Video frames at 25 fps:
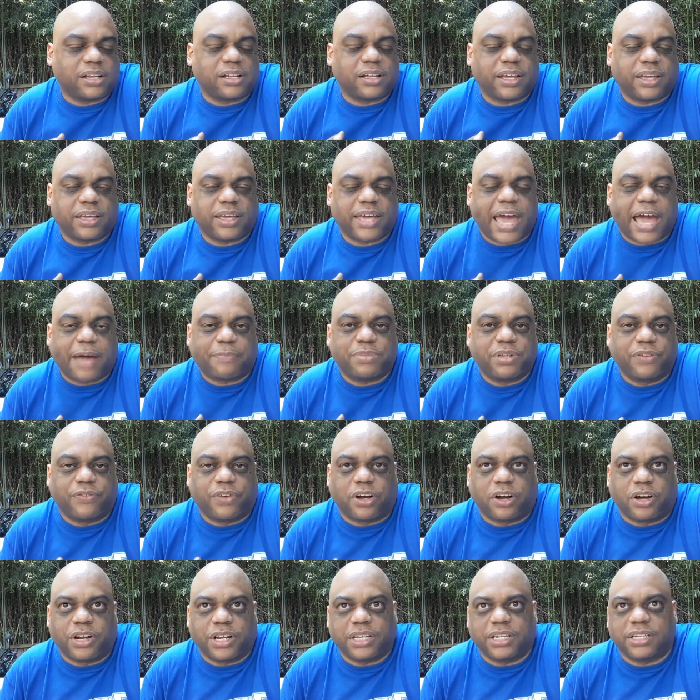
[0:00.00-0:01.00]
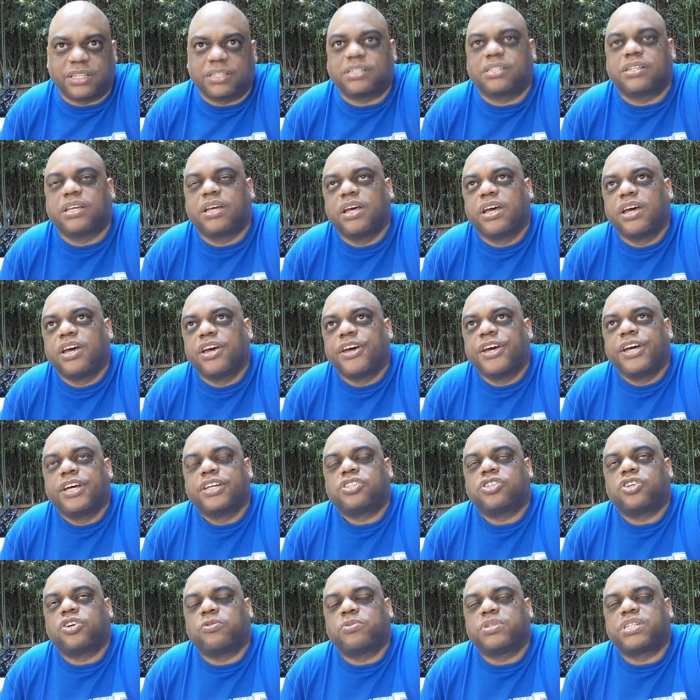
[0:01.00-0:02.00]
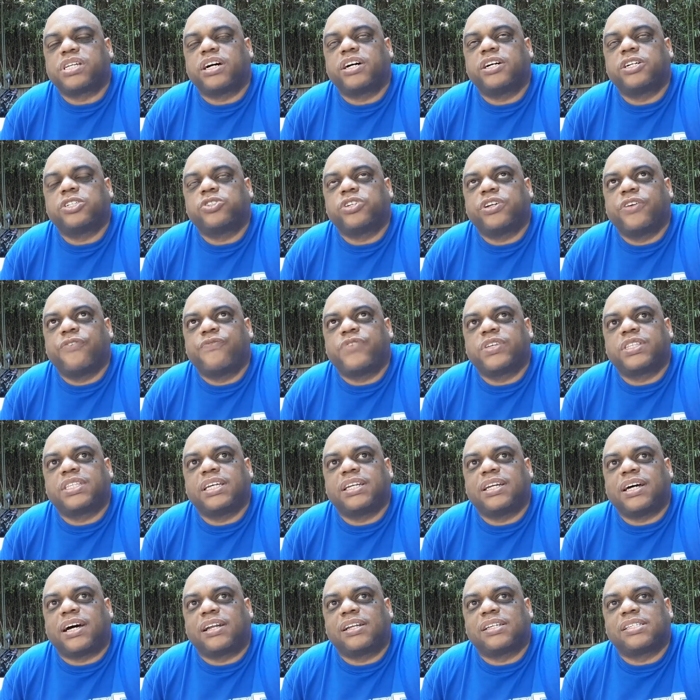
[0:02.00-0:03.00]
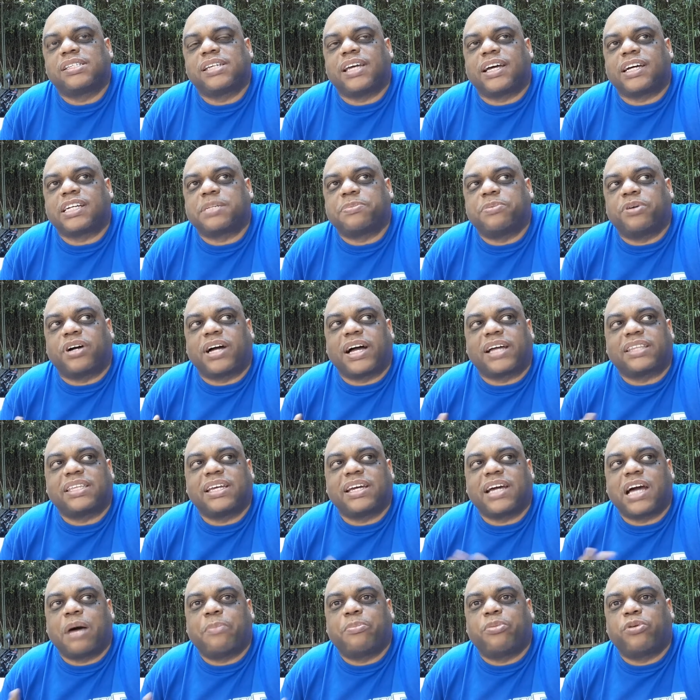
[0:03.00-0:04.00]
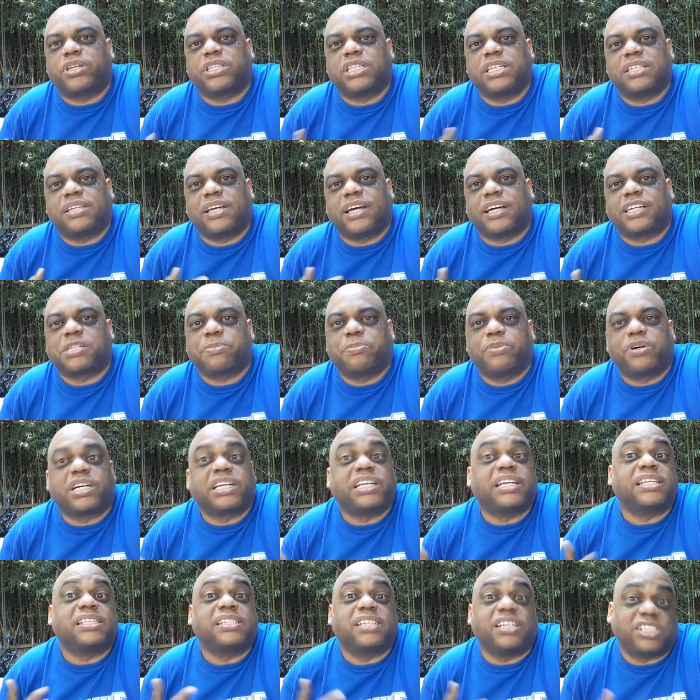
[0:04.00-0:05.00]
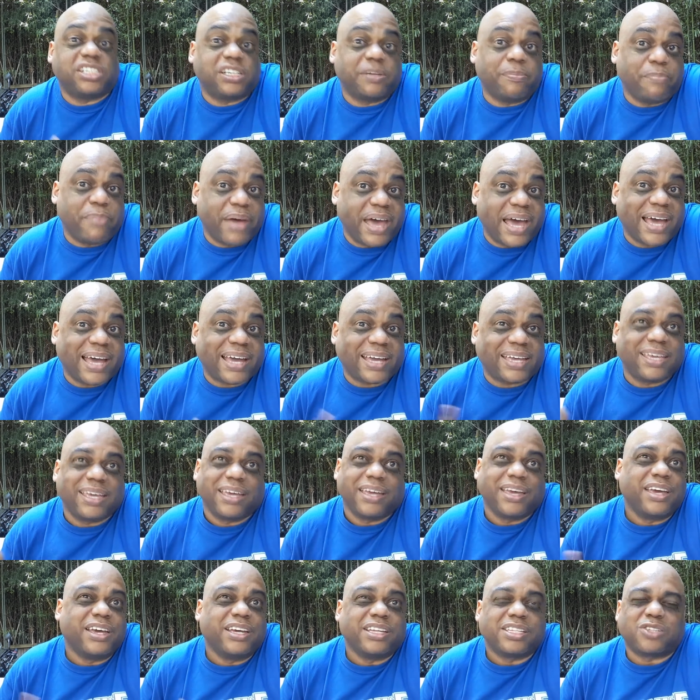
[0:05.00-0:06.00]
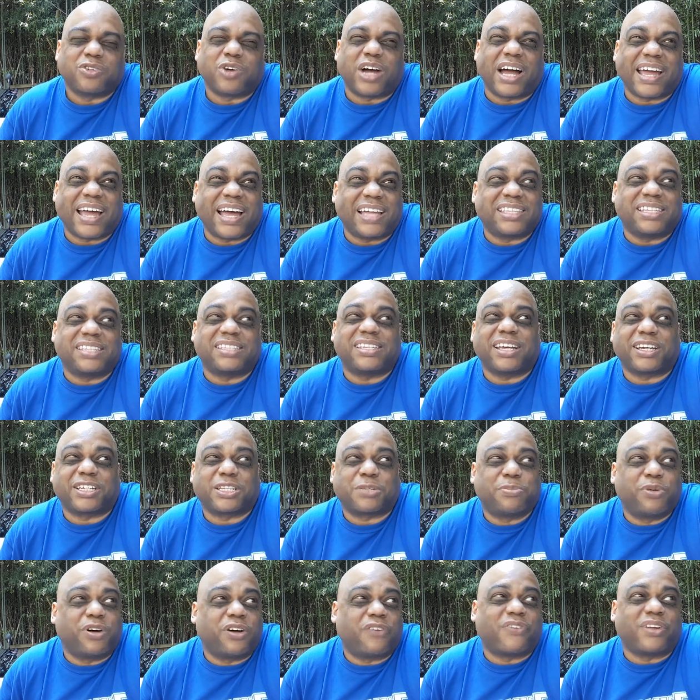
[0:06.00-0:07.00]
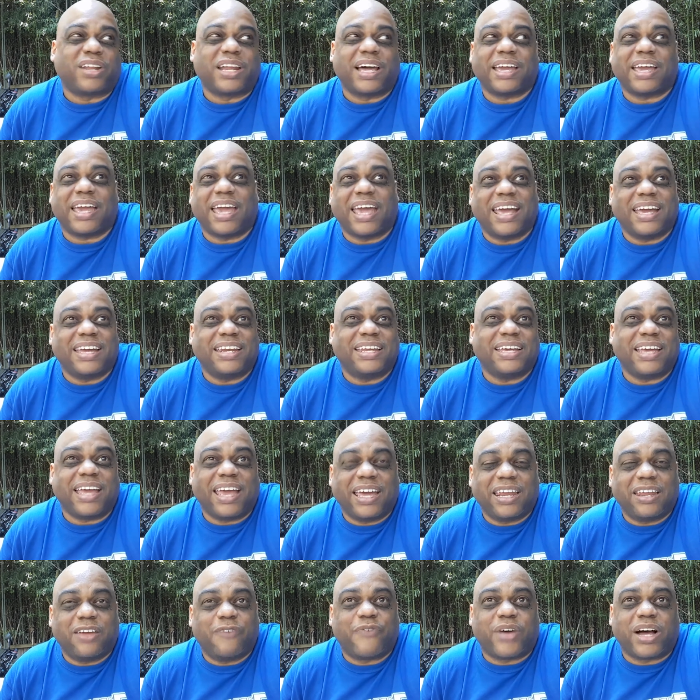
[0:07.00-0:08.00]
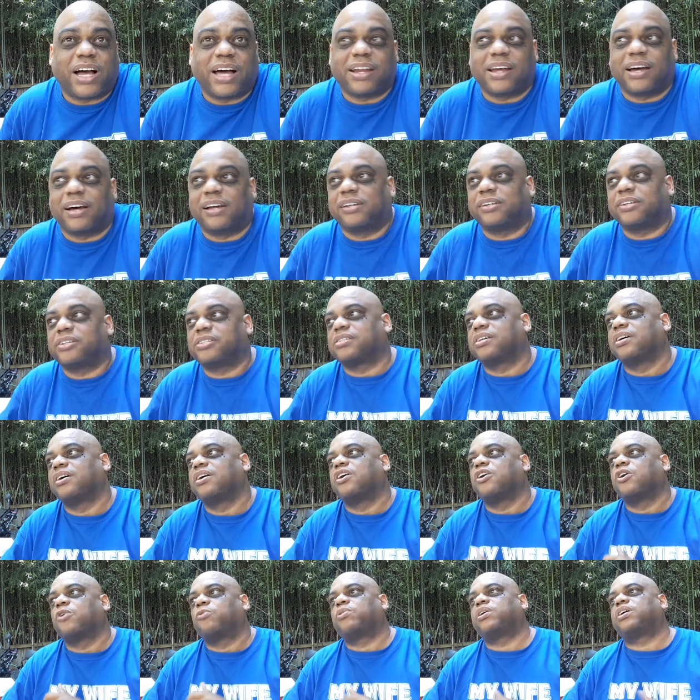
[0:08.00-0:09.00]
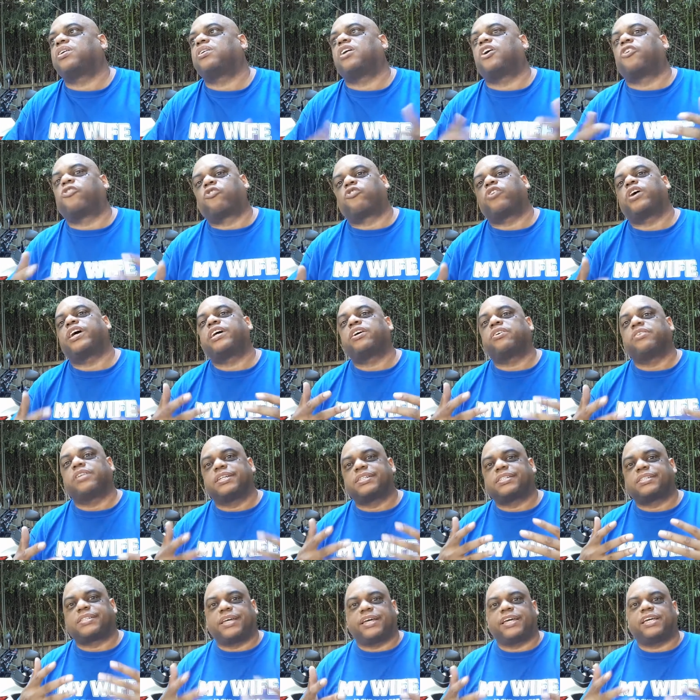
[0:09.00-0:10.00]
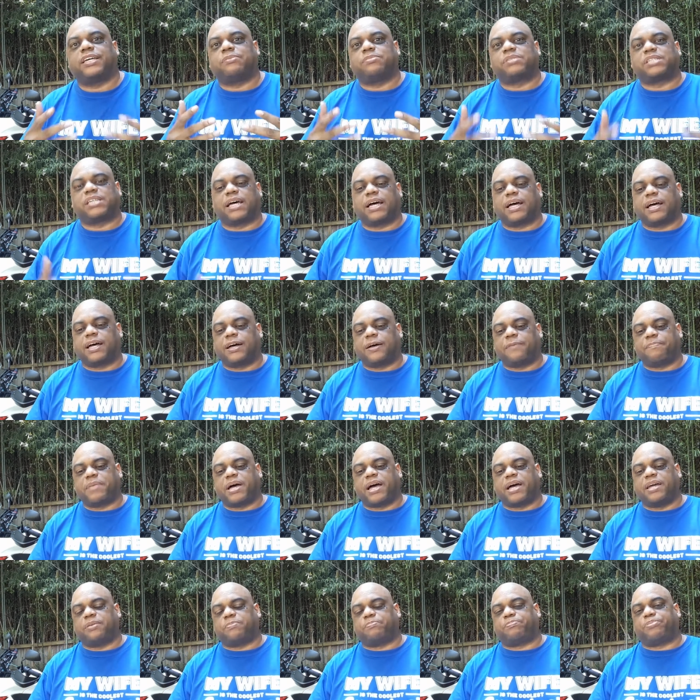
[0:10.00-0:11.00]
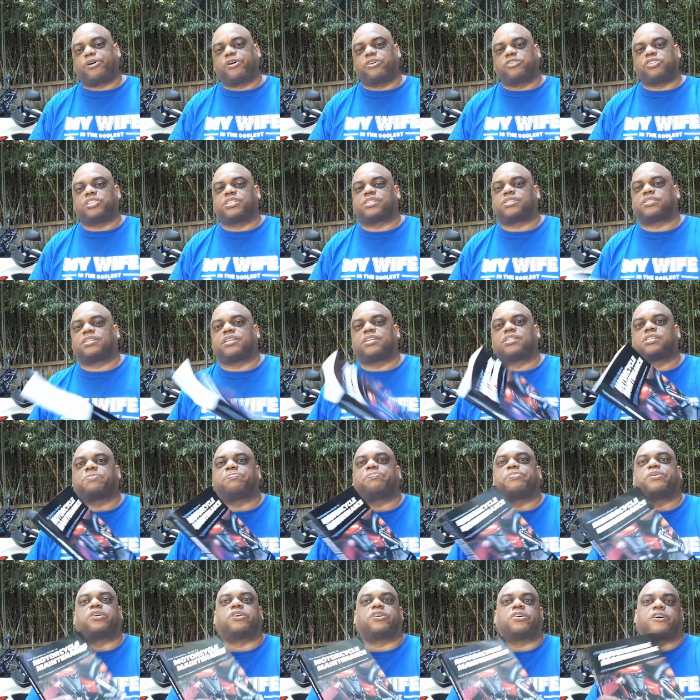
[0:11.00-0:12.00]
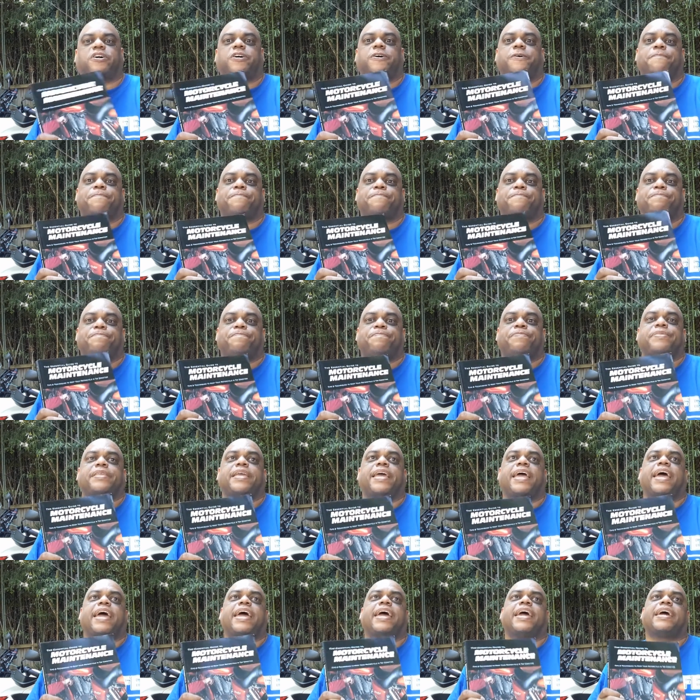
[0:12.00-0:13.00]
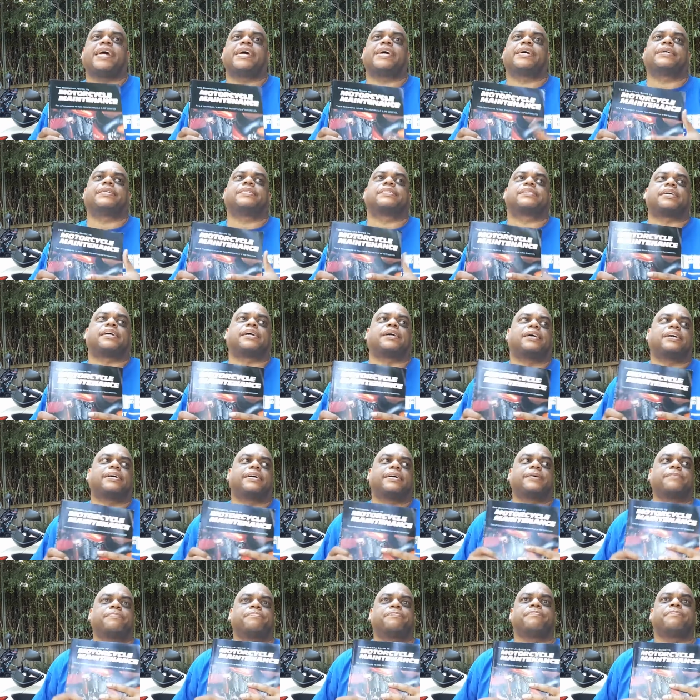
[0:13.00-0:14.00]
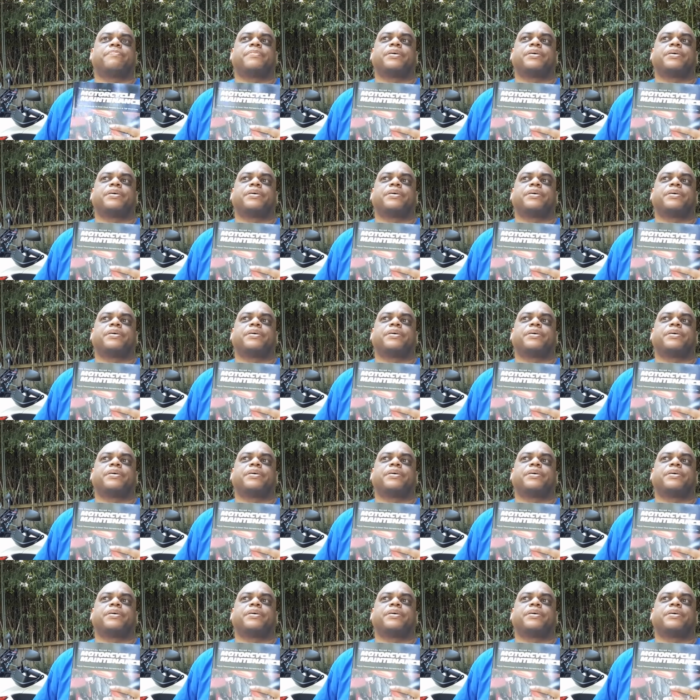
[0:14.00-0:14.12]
captive audience. So it was a $150 textbook. I think I bought the textbook in addition back, so I got the textbook for like 80, 85 dollars. Well, around the same time, I purchased this book, and um,